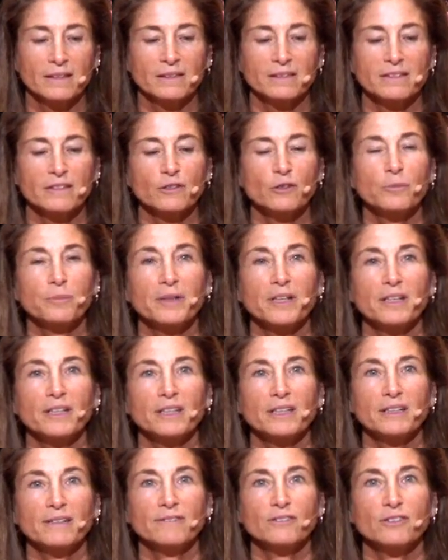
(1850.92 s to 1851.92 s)
single
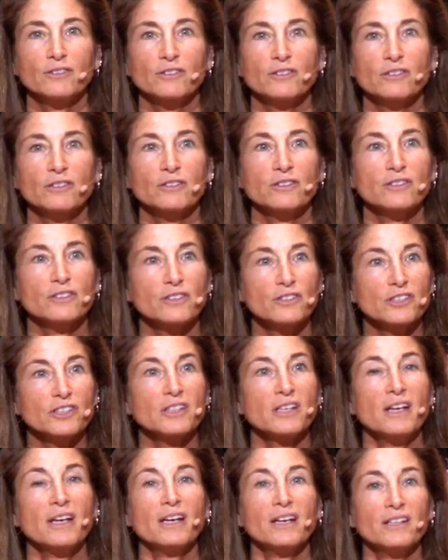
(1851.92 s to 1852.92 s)
parenting of 2 children. So
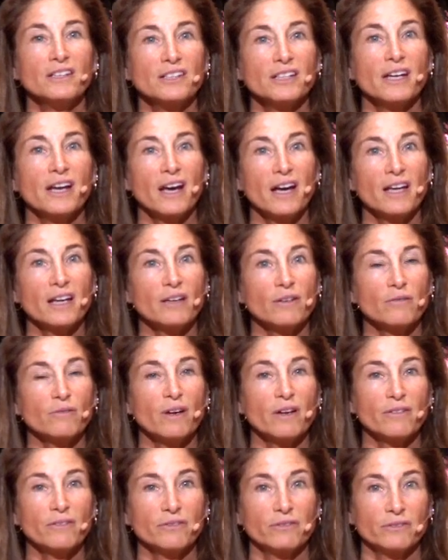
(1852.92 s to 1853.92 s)
she had a
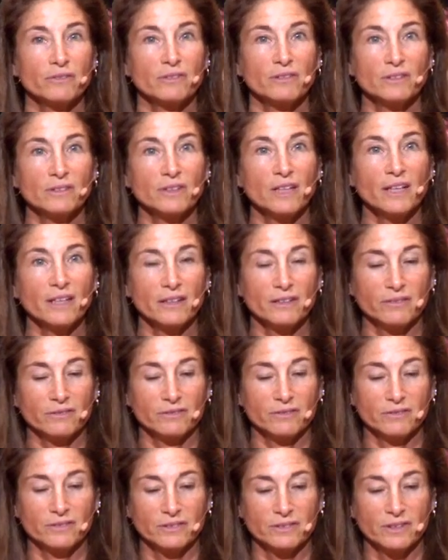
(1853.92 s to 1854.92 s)
rough
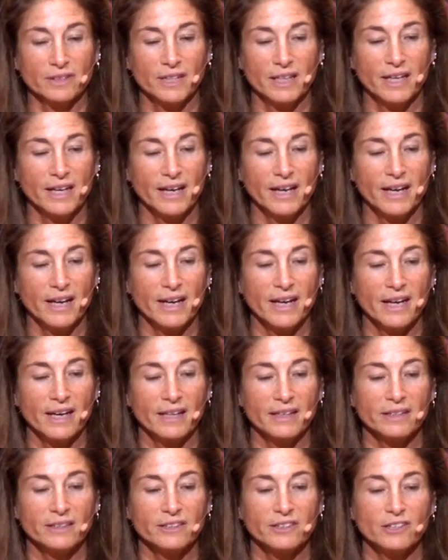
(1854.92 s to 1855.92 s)
life.
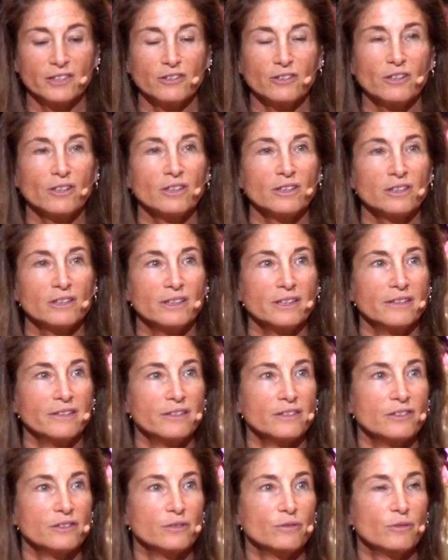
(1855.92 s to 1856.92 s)
And she talked in
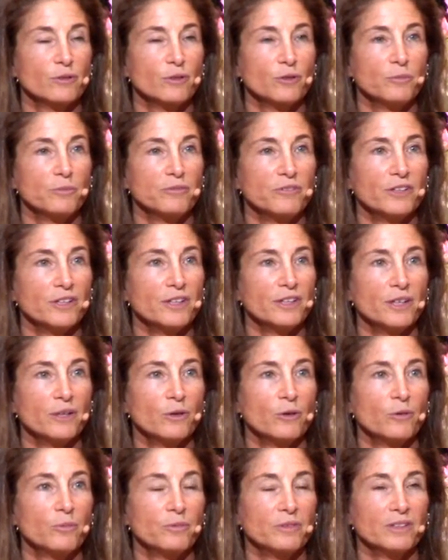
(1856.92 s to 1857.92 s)
this group very
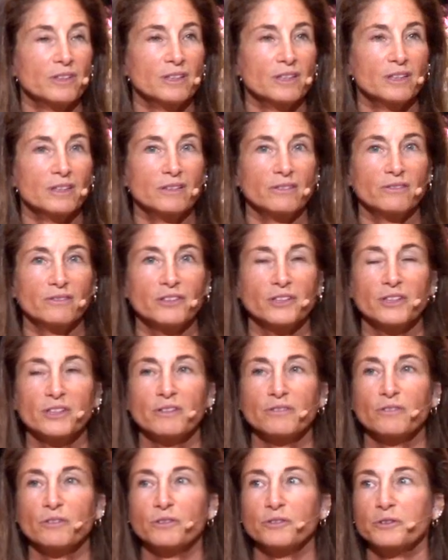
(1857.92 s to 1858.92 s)
openly,
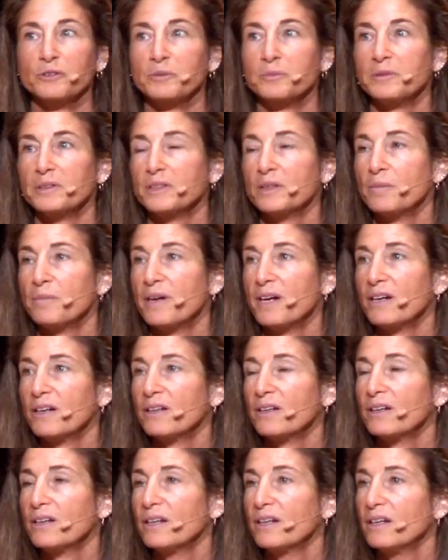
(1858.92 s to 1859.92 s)
very vulnerably
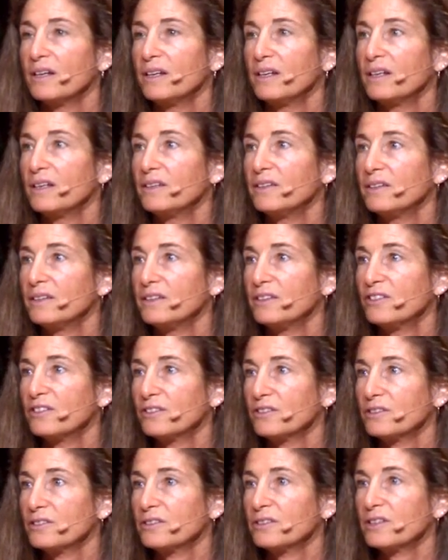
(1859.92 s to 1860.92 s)
about the
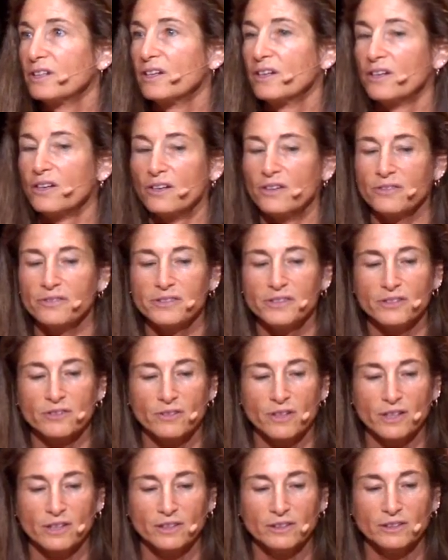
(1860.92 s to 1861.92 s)
years of
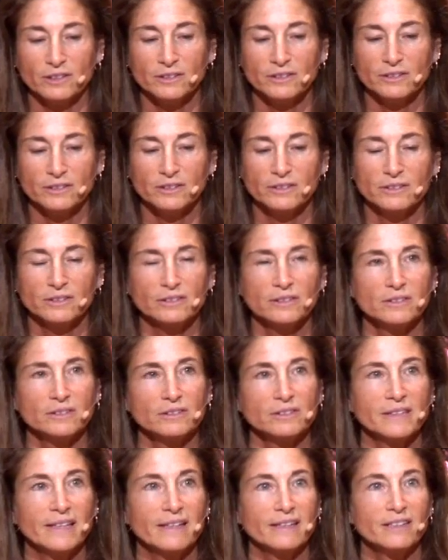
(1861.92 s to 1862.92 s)
struggle
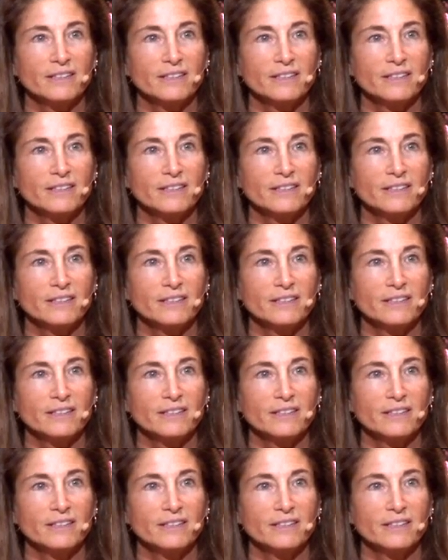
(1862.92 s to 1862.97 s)
to